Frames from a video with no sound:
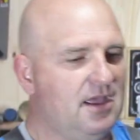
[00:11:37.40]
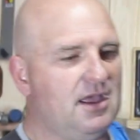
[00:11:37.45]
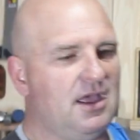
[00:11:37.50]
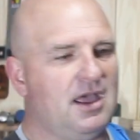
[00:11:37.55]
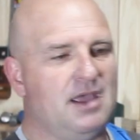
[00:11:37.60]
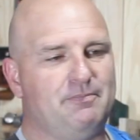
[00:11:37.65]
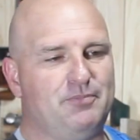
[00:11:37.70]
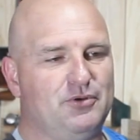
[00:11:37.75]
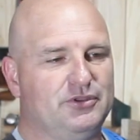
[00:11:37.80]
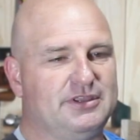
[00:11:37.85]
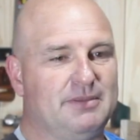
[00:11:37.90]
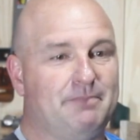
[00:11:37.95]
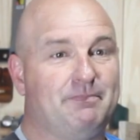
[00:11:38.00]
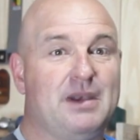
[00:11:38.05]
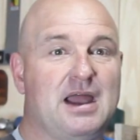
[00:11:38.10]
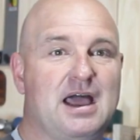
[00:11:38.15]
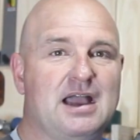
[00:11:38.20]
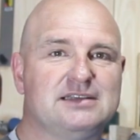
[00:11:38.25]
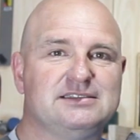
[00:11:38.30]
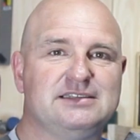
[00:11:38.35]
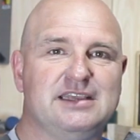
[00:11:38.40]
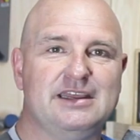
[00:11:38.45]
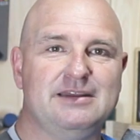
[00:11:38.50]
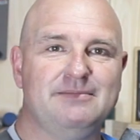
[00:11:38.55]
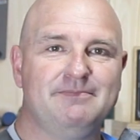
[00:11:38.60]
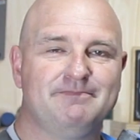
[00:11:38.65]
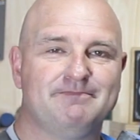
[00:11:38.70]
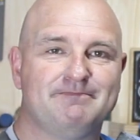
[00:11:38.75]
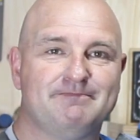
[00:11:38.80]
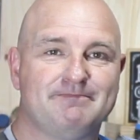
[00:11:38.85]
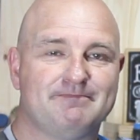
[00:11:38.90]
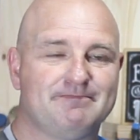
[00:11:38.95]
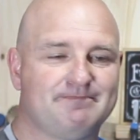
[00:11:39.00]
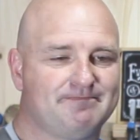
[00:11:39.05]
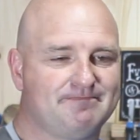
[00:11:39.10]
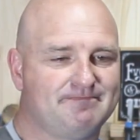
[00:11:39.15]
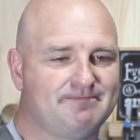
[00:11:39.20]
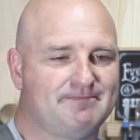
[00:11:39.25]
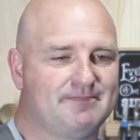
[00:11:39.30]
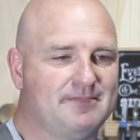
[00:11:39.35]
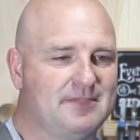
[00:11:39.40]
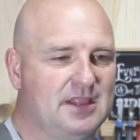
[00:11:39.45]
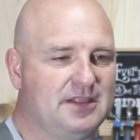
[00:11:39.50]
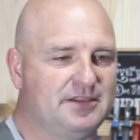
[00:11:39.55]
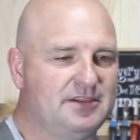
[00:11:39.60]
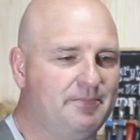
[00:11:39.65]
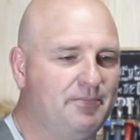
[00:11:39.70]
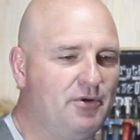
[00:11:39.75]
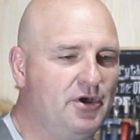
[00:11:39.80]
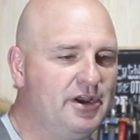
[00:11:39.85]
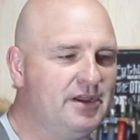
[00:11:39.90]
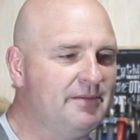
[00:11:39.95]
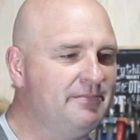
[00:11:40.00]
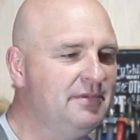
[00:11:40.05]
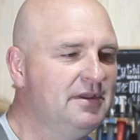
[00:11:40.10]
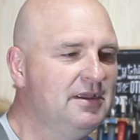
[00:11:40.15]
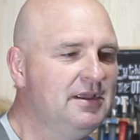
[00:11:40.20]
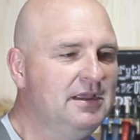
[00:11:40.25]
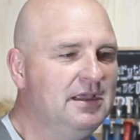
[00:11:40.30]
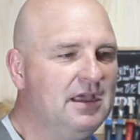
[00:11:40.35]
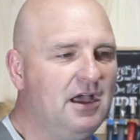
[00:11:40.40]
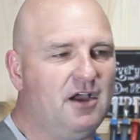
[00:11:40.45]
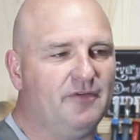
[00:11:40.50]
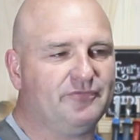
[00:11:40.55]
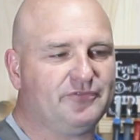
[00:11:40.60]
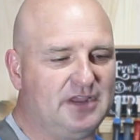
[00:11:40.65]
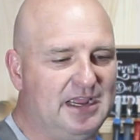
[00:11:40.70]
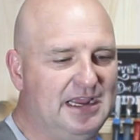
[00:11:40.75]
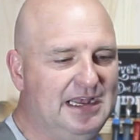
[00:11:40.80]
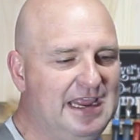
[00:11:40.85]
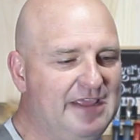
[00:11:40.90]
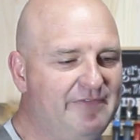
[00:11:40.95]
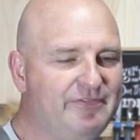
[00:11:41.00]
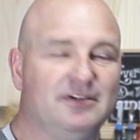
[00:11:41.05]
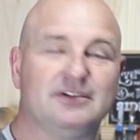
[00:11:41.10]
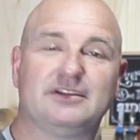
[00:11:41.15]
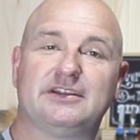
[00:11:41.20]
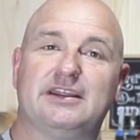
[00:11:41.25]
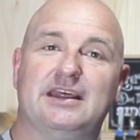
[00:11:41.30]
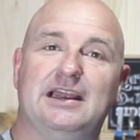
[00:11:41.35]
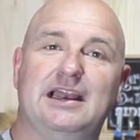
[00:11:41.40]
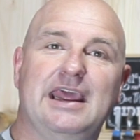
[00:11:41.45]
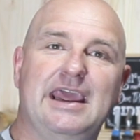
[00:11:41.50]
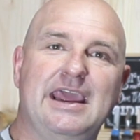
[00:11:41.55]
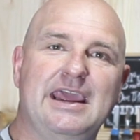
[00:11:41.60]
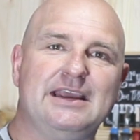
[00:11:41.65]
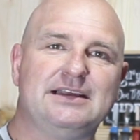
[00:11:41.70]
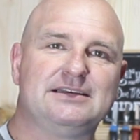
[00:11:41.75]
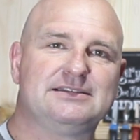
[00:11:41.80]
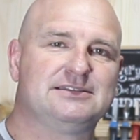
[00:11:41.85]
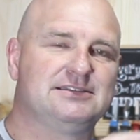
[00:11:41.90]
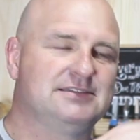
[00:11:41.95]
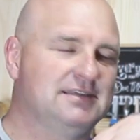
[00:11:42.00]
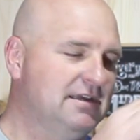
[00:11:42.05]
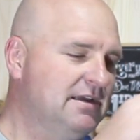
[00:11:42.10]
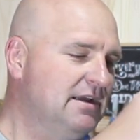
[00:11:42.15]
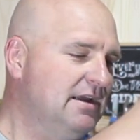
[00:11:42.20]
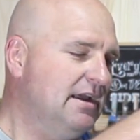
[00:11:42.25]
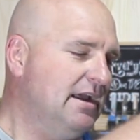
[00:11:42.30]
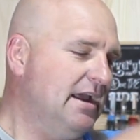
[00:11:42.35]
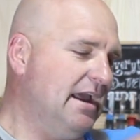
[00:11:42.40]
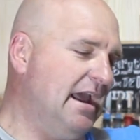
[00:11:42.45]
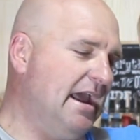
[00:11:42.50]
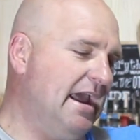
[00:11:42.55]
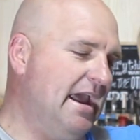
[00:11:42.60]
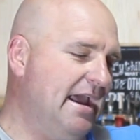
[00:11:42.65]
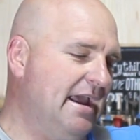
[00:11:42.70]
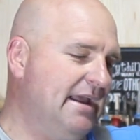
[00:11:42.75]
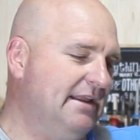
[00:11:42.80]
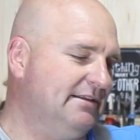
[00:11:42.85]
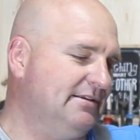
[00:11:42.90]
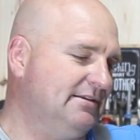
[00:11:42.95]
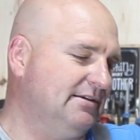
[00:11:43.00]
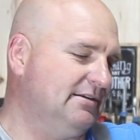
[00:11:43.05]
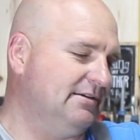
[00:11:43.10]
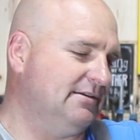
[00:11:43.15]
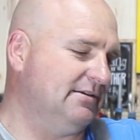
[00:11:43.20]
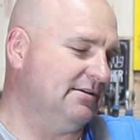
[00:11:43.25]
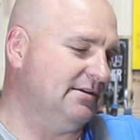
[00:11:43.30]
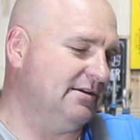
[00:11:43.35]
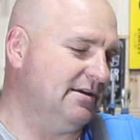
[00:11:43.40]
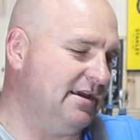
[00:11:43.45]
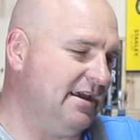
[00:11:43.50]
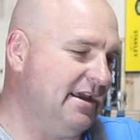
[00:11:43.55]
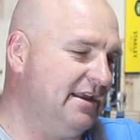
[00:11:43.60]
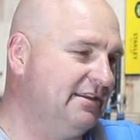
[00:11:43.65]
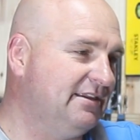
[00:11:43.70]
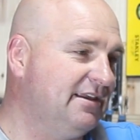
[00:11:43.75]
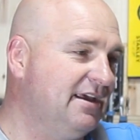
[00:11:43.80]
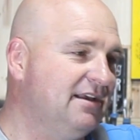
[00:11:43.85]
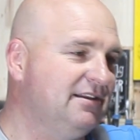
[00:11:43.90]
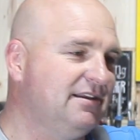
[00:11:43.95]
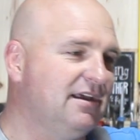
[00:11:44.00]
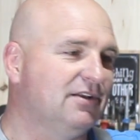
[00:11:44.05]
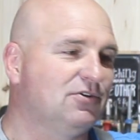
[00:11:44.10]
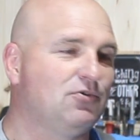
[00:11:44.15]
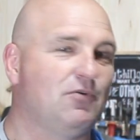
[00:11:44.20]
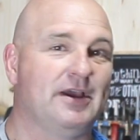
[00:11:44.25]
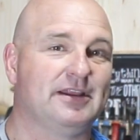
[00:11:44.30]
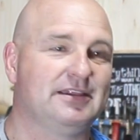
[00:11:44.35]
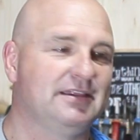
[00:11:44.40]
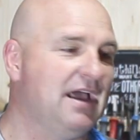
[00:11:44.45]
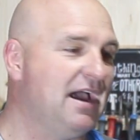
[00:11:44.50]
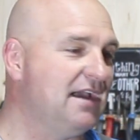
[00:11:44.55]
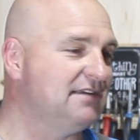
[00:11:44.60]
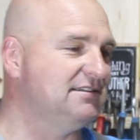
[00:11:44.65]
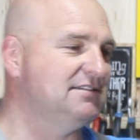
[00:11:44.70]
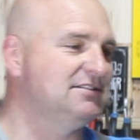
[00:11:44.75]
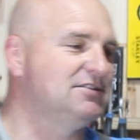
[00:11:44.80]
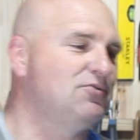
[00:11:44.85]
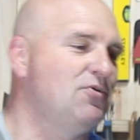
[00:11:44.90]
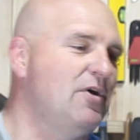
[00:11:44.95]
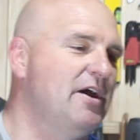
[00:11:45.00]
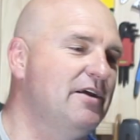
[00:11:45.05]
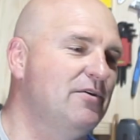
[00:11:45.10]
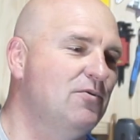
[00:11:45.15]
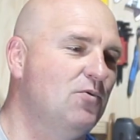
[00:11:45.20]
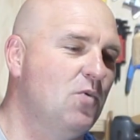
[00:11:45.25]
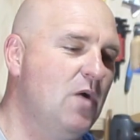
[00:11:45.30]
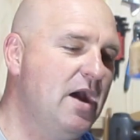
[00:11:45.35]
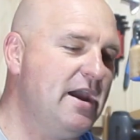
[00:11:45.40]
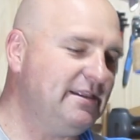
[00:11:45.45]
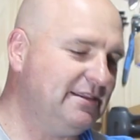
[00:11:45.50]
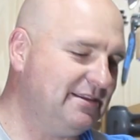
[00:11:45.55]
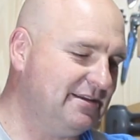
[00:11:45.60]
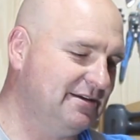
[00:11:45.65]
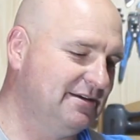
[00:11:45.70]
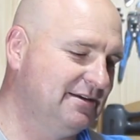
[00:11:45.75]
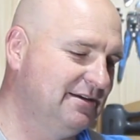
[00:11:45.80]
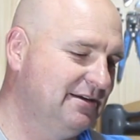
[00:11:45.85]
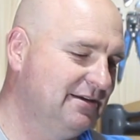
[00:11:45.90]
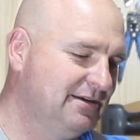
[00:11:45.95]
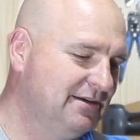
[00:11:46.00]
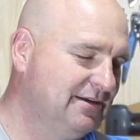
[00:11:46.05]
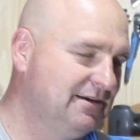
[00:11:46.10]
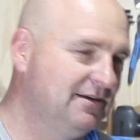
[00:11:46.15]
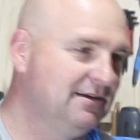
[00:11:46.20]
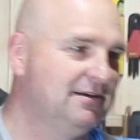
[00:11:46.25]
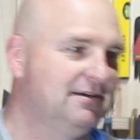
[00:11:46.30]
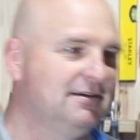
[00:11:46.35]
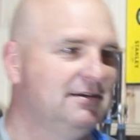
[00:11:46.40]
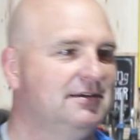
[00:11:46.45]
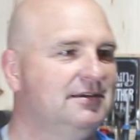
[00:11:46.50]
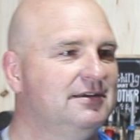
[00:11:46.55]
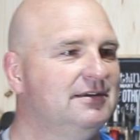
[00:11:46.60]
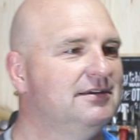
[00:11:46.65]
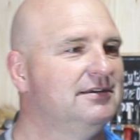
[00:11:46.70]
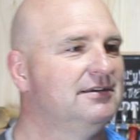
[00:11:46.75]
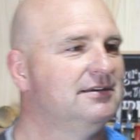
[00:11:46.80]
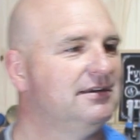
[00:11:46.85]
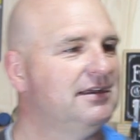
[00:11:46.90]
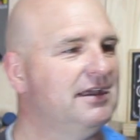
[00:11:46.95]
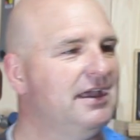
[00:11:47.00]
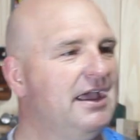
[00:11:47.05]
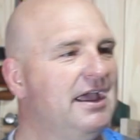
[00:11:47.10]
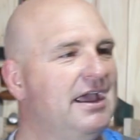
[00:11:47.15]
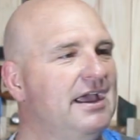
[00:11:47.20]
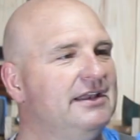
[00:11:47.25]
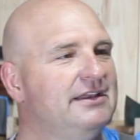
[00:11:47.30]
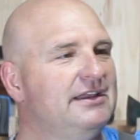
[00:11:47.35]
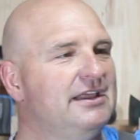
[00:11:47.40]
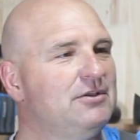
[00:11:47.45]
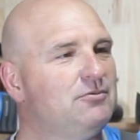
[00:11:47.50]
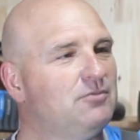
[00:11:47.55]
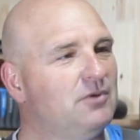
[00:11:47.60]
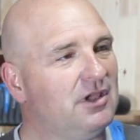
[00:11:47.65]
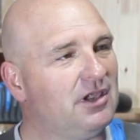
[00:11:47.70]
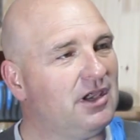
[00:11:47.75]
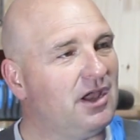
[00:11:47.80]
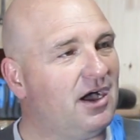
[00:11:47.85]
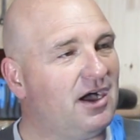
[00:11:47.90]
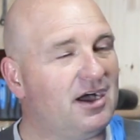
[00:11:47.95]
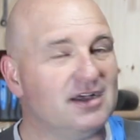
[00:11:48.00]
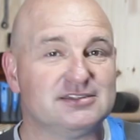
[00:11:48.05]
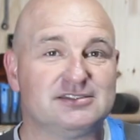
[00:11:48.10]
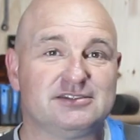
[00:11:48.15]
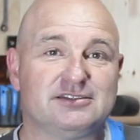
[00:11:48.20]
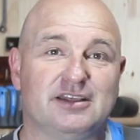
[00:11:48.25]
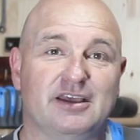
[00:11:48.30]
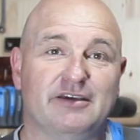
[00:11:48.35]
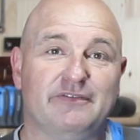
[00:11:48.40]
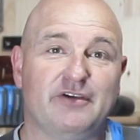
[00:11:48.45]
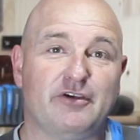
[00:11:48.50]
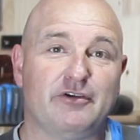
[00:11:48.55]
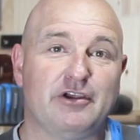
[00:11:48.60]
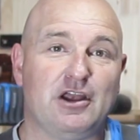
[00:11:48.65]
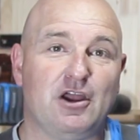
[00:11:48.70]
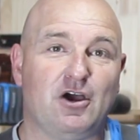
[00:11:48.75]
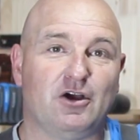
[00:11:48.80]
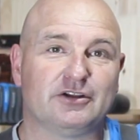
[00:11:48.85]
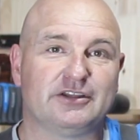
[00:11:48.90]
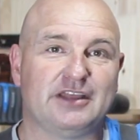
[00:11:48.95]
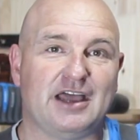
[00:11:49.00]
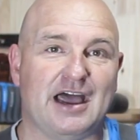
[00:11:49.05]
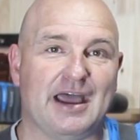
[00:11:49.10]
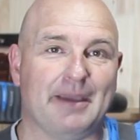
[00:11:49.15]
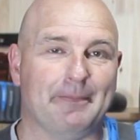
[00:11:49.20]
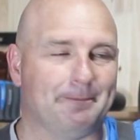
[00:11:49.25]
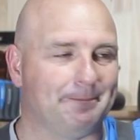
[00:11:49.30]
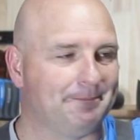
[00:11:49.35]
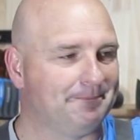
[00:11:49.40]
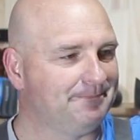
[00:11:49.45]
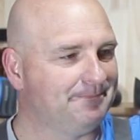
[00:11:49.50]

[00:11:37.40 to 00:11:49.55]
I put the plugs in the bottom after I leveled the legs, and it turned out quite nice. It's quite a weight and it will last a very long time.